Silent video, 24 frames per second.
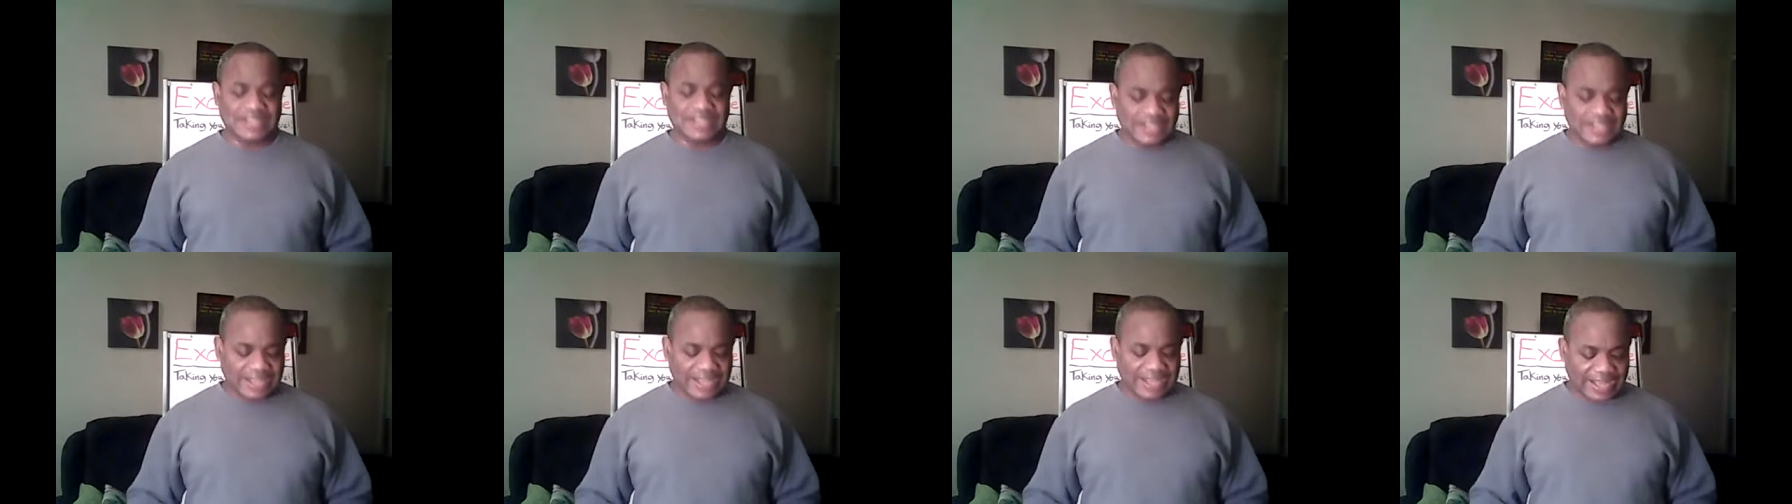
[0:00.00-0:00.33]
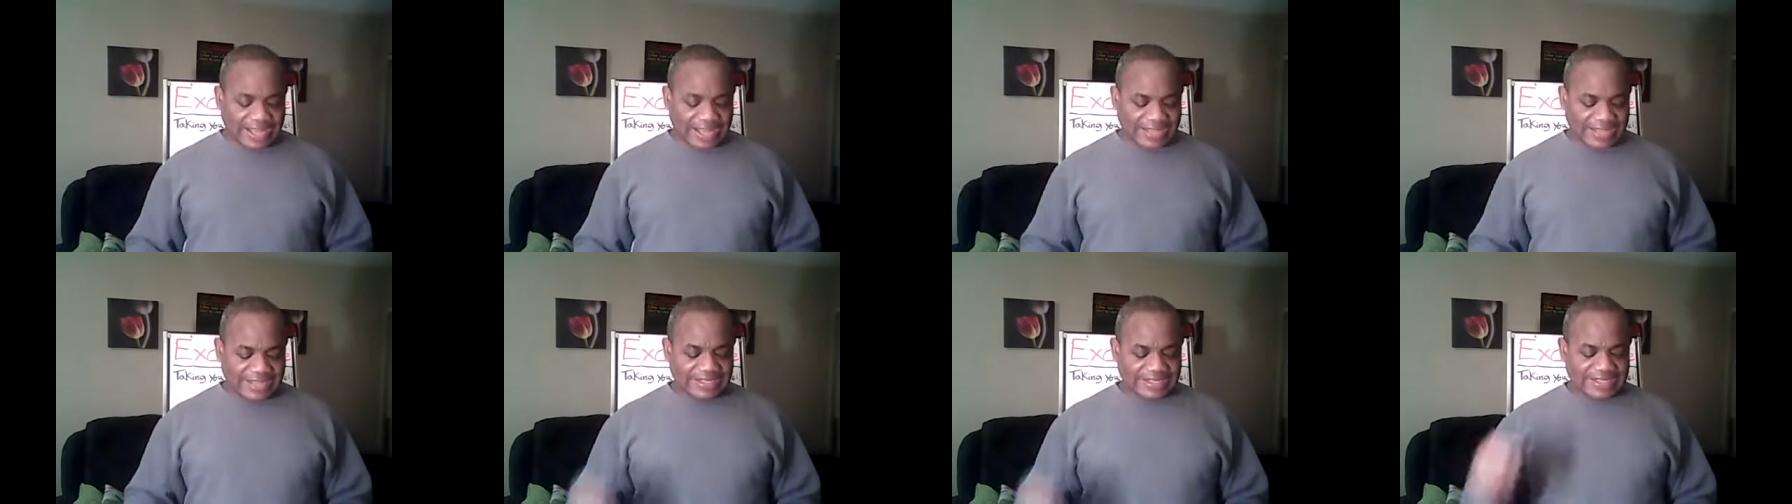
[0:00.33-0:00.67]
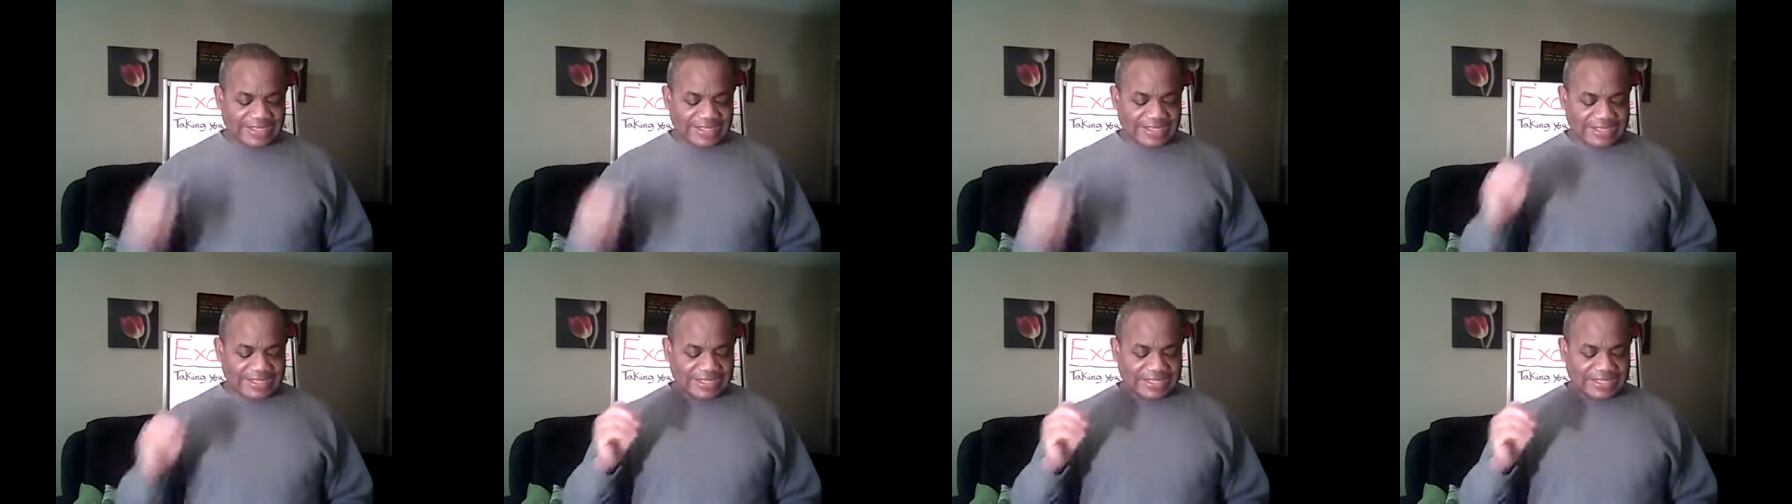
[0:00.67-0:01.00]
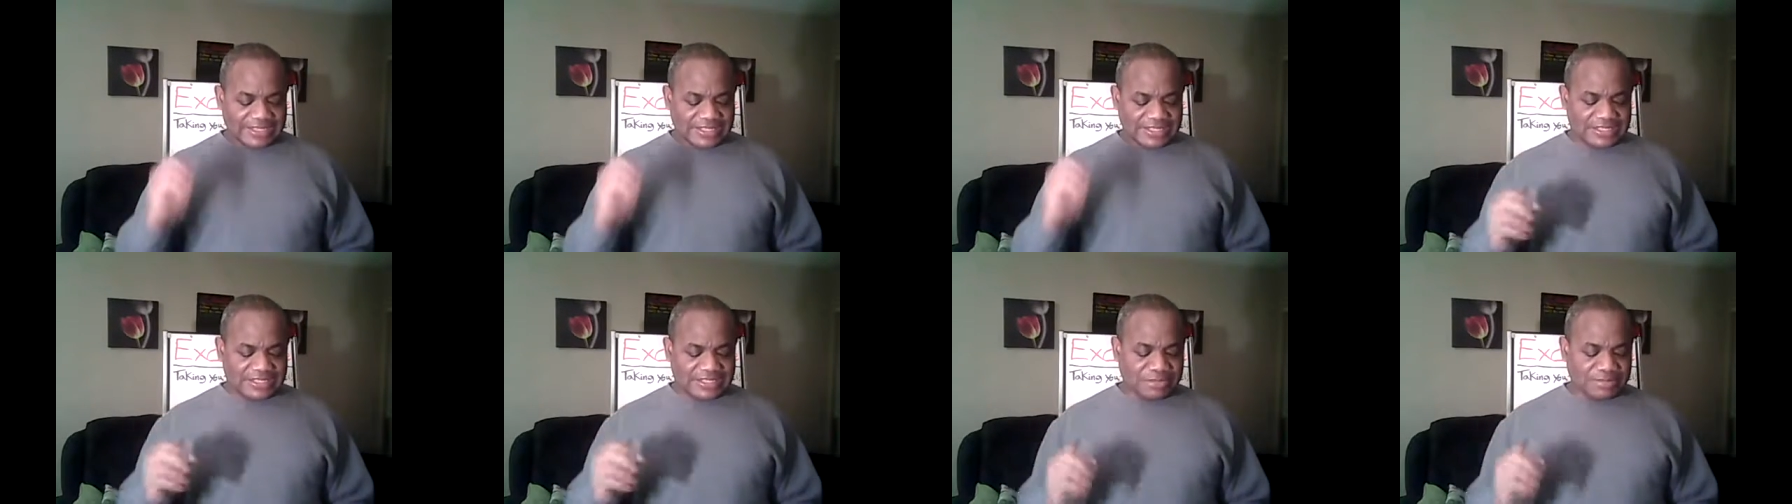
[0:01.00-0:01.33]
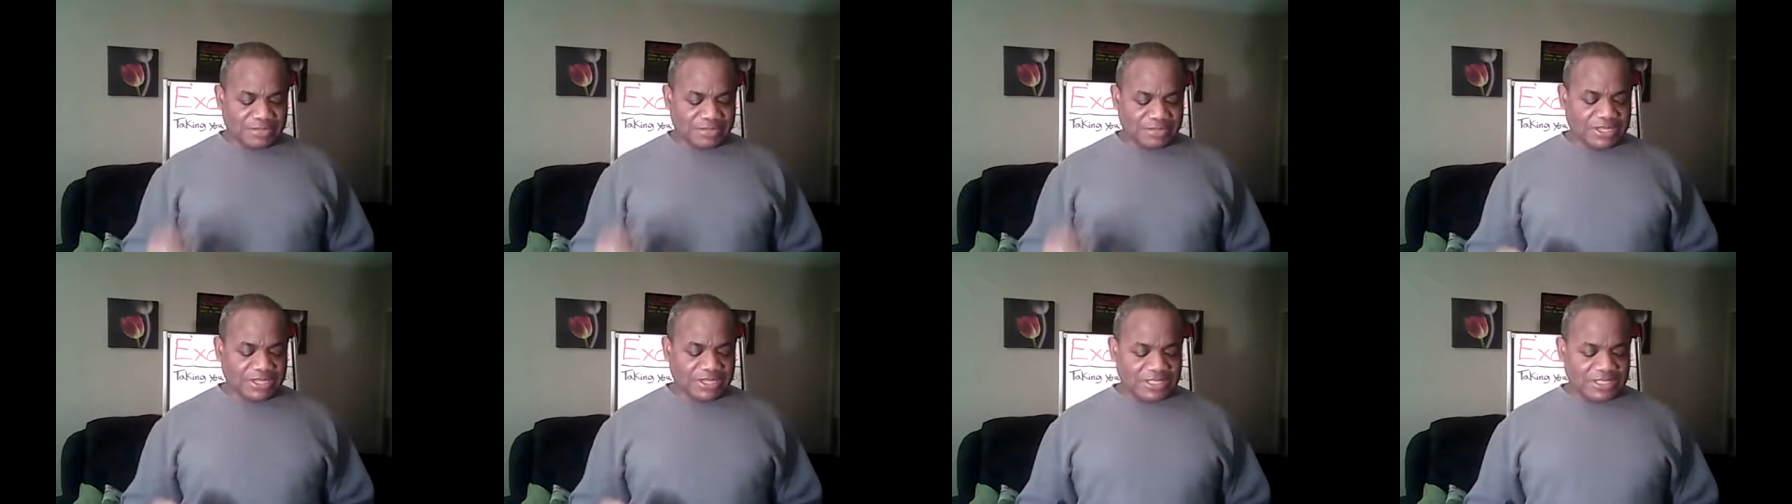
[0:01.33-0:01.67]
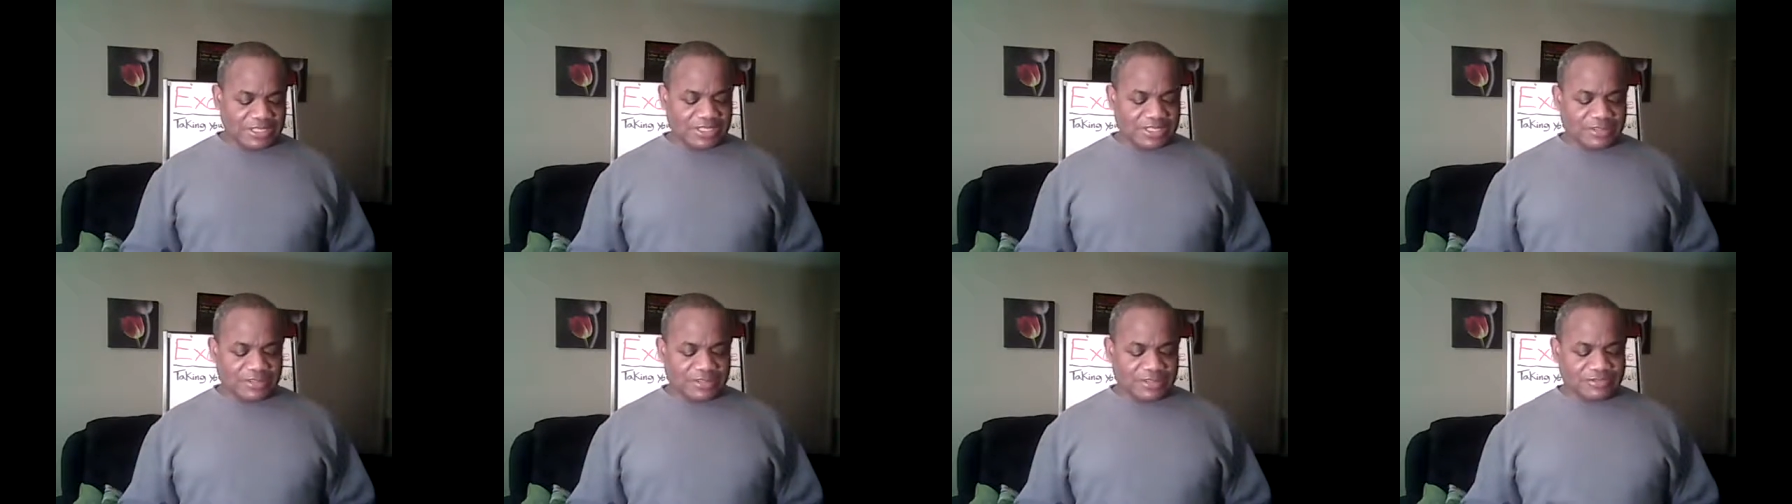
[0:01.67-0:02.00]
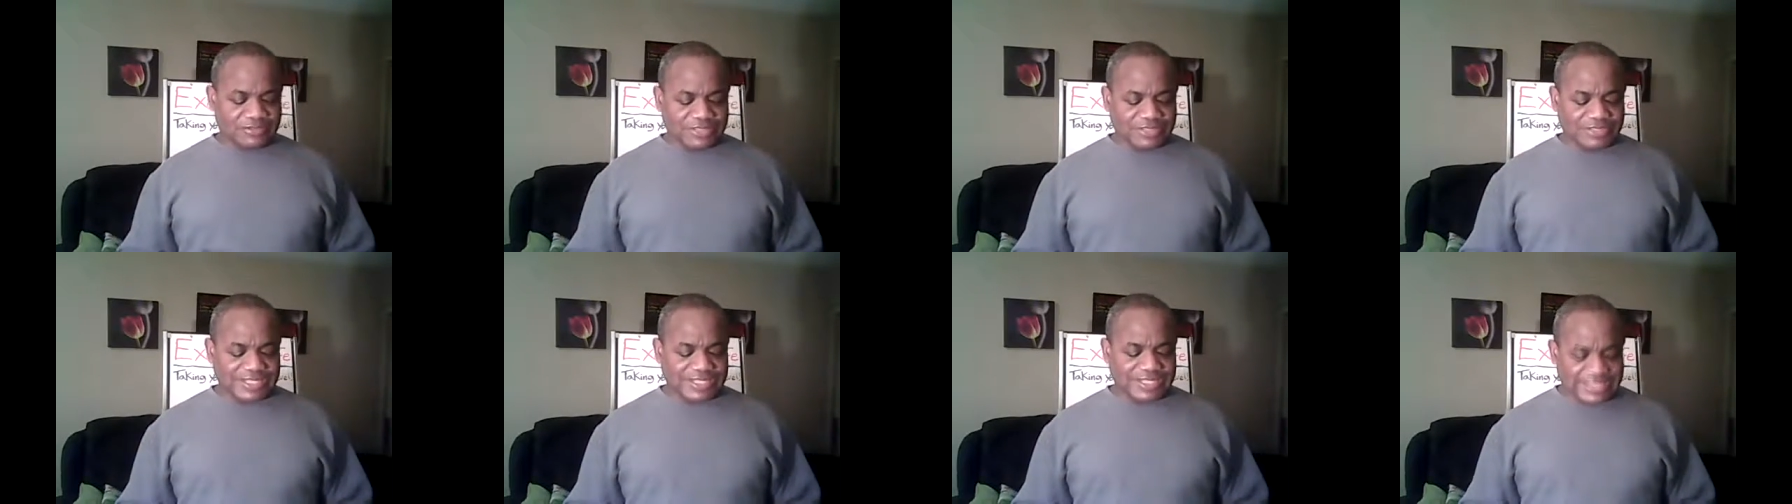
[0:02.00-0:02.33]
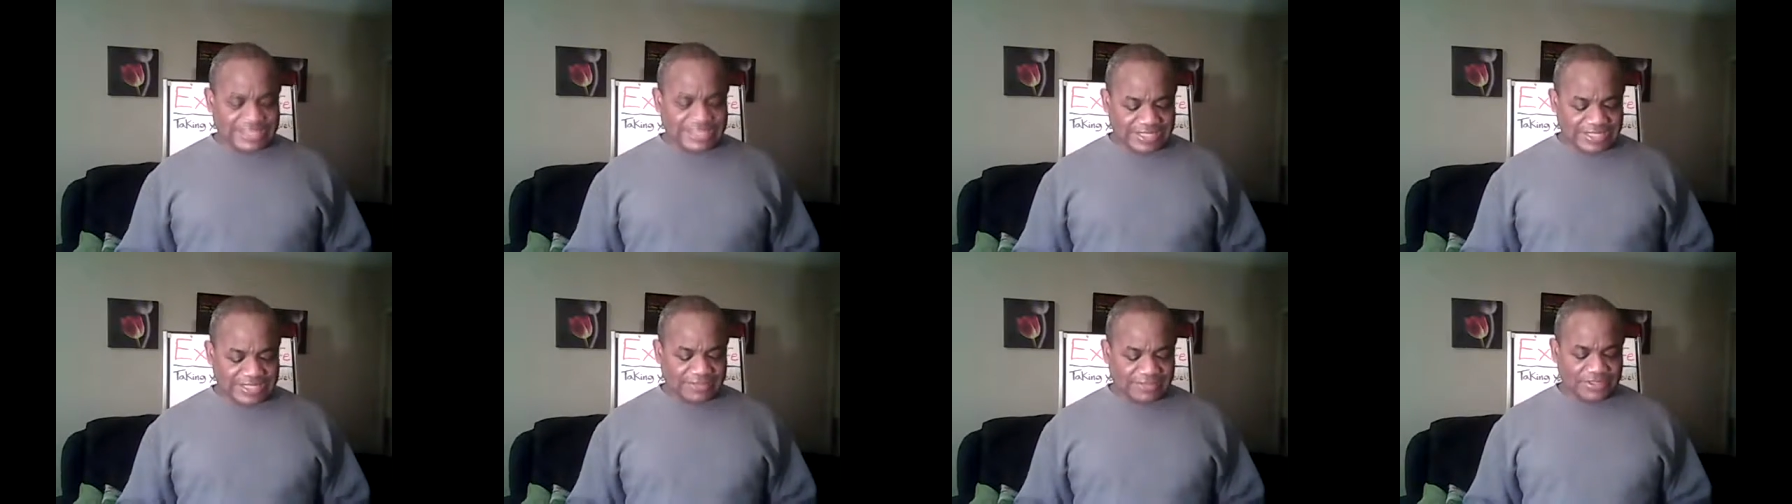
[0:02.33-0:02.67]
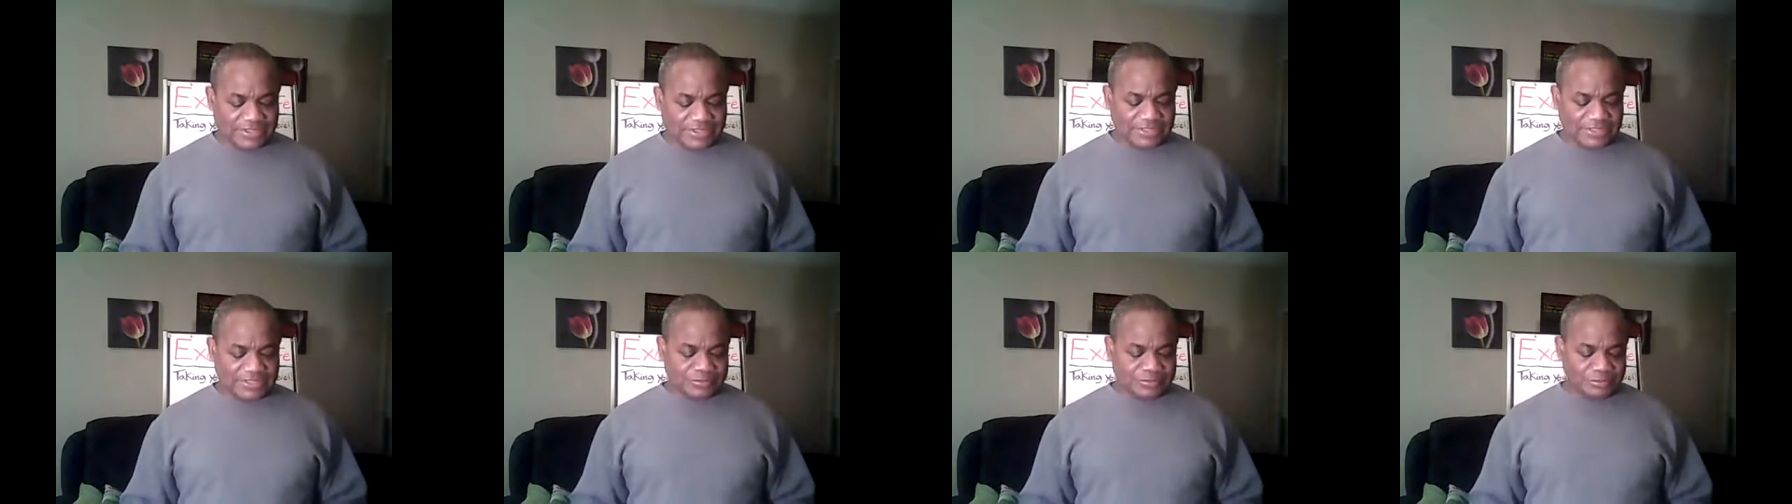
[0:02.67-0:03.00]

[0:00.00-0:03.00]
Asking is the beginning of receiving.